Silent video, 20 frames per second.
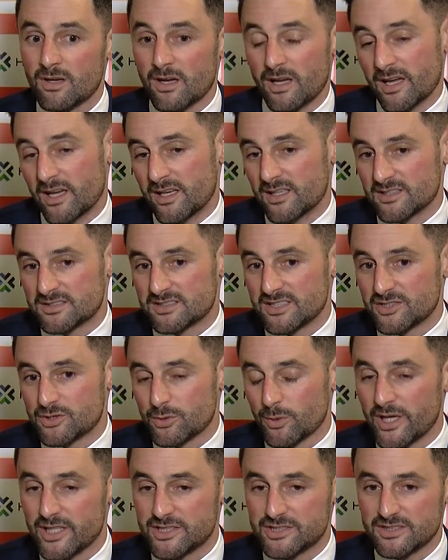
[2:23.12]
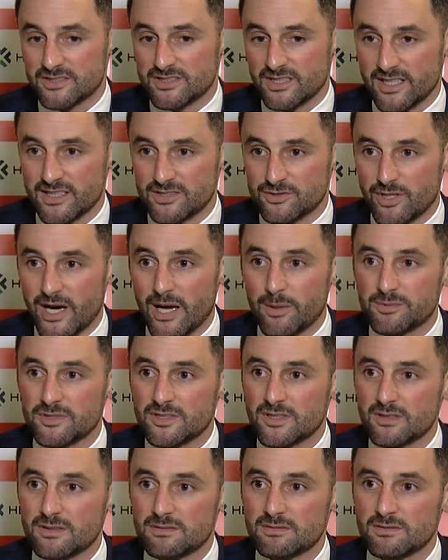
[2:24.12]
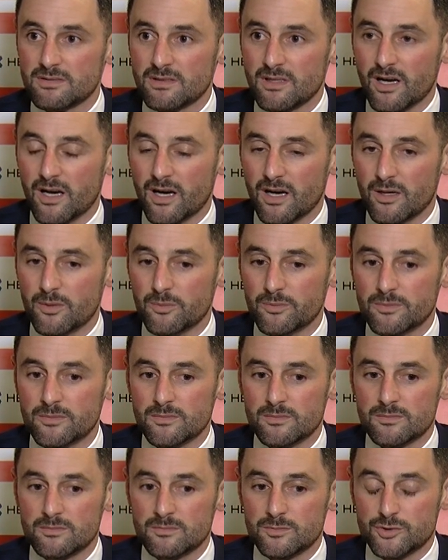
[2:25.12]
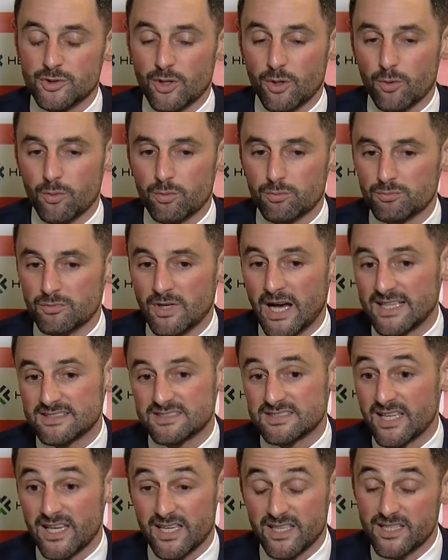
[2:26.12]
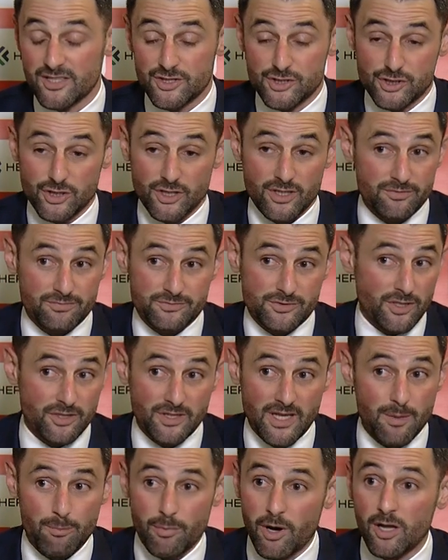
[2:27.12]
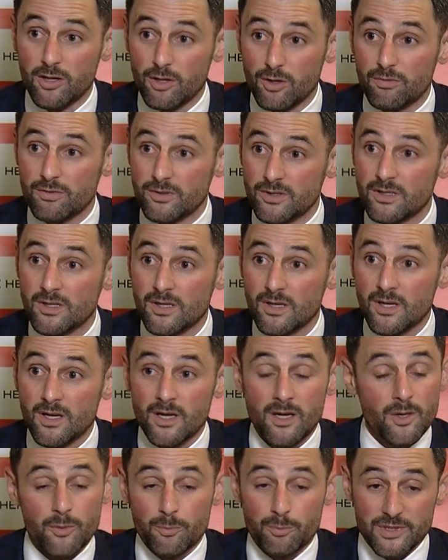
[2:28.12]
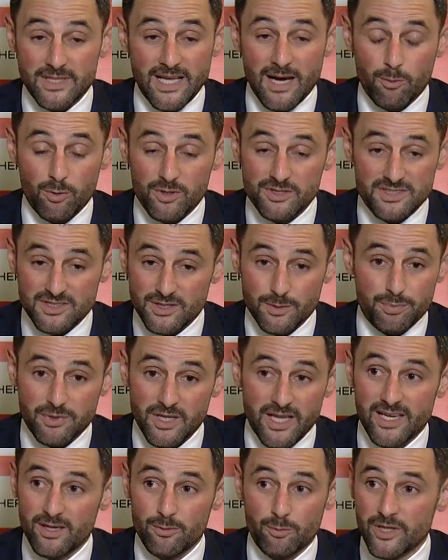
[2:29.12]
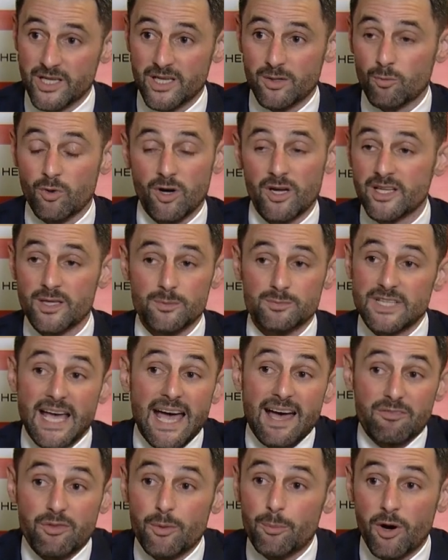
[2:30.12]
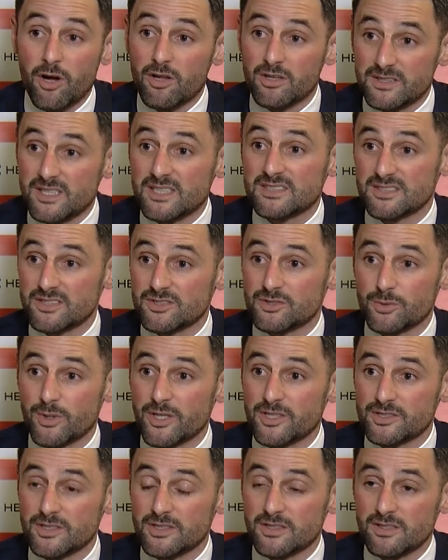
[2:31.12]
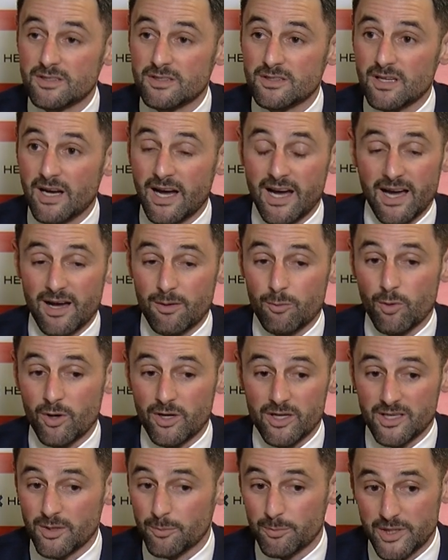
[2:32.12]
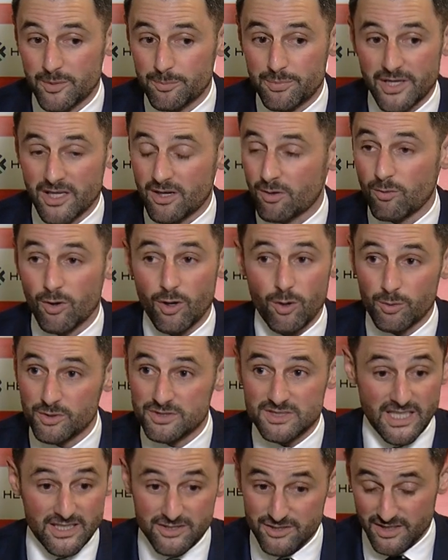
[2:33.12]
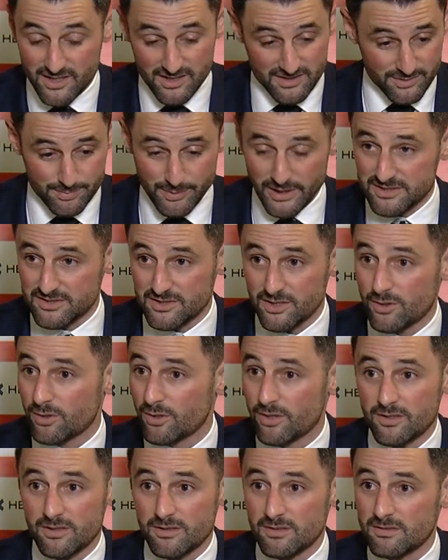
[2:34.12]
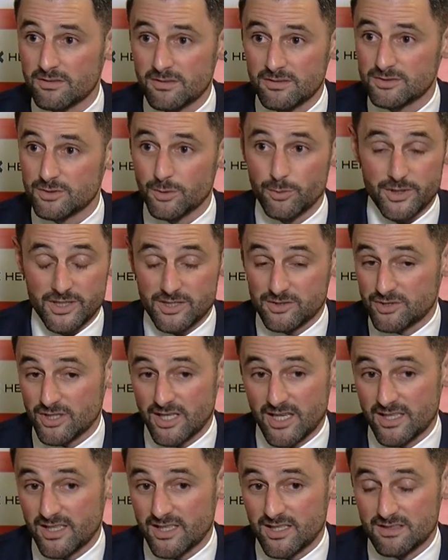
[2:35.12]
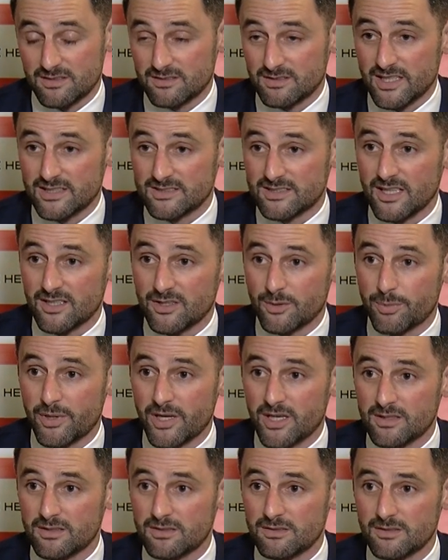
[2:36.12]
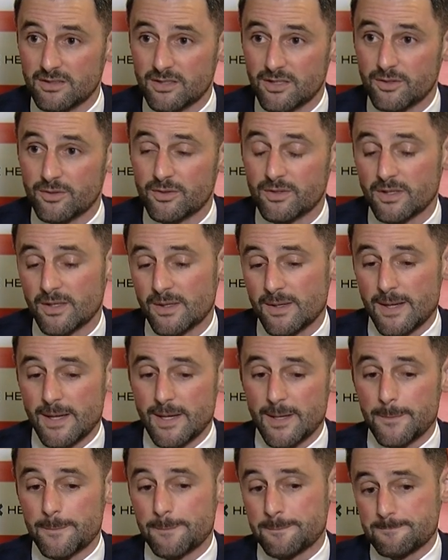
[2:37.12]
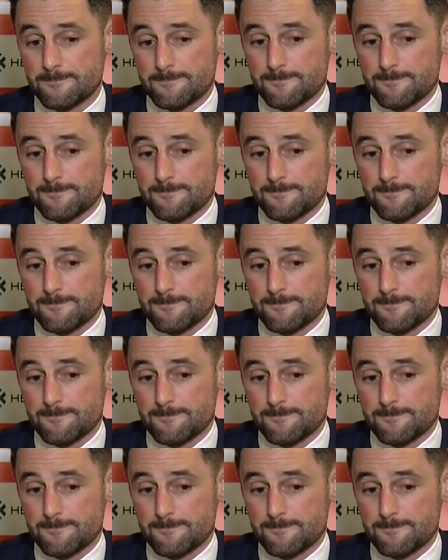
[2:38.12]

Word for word: in a situation to get trapped. Um, so not saying he should have turned that ball over, but that wasn't the play. We didn't want him to have the ball in that situation. I, I wanted a mid-pick and roll with Cedric and space the court so we can try and get, get down the paint, you know. Um,